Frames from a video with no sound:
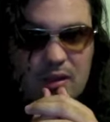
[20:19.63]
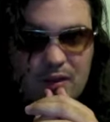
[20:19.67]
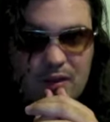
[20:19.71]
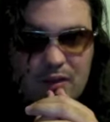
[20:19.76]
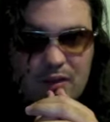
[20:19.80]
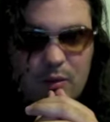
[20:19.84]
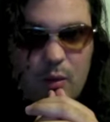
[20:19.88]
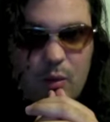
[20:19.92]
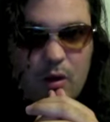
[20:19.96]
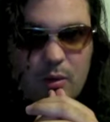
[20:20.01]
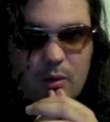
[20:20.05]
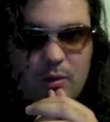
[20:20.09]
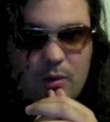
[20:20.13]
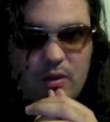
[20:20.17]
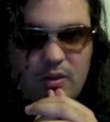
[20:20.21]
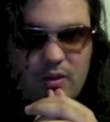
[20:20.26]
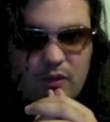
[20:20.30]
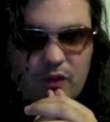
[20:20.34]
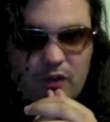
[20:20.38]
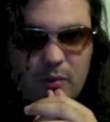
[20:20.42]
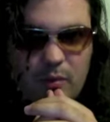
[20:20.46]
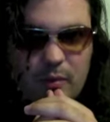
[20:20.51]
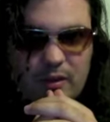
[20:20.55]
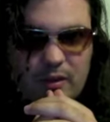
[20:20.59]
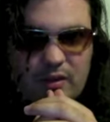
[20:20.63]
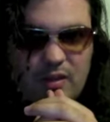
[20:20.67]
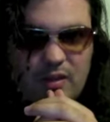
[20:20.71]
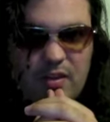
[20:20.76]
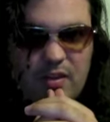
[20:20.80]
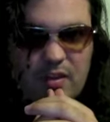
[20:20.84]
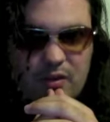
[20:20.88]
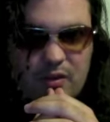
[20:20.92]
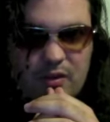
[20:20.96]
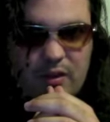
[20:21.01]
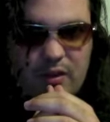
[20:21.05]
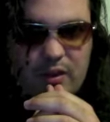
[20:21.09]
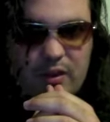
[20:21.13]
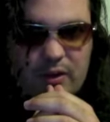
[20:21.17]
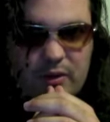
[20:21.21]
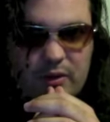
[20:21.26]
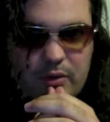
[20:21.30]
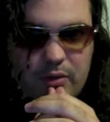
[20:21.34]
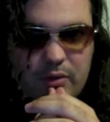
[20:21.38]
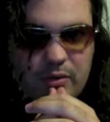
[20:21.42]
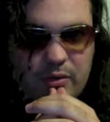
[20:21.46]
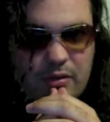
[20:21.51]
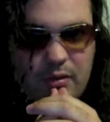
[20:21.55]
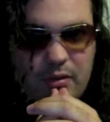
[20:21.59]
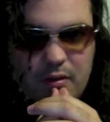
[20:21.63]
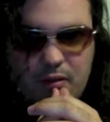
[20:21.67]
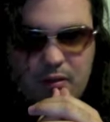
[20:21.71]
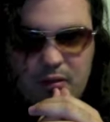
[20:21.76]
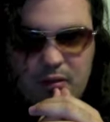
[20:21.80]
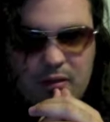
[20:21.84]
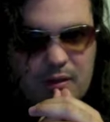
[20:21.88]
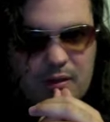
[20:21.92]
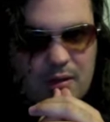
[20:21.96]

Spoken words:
If they want to release a film like this in theaters.